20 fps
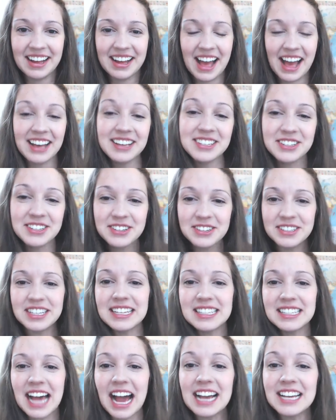Esther
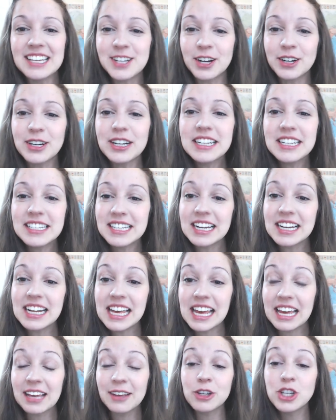says, I started to study
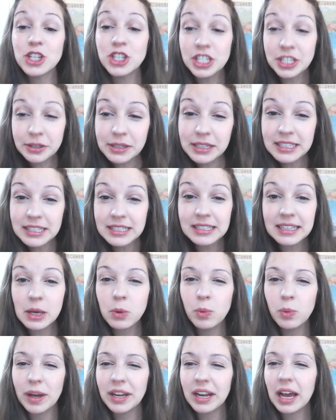English seriously
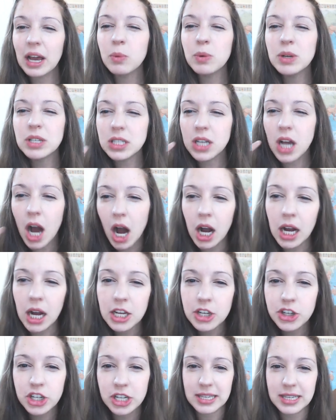when I was
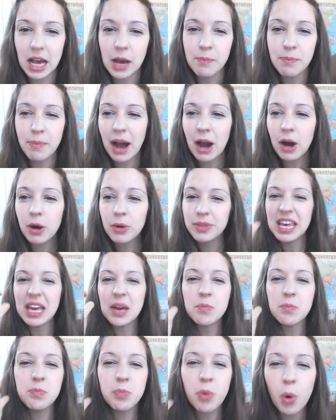conscious about the
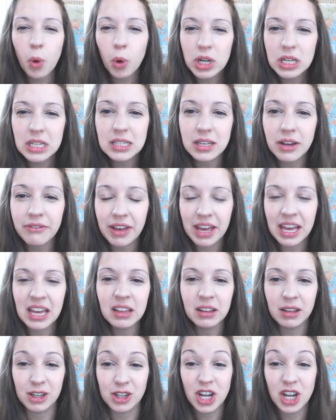importance of
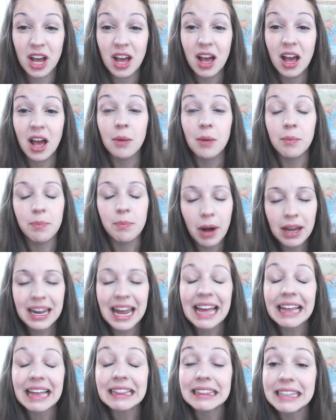English, but
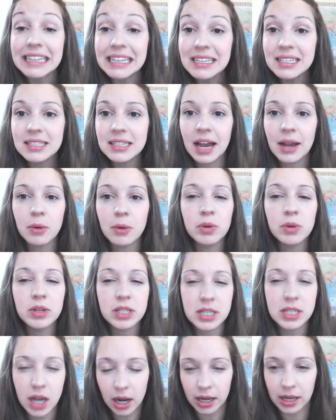at least I was
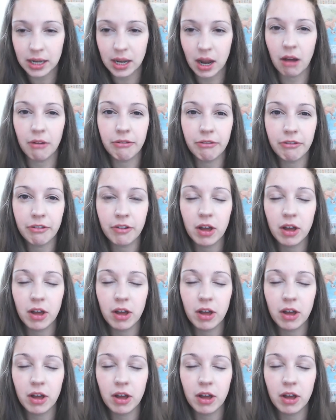young enough.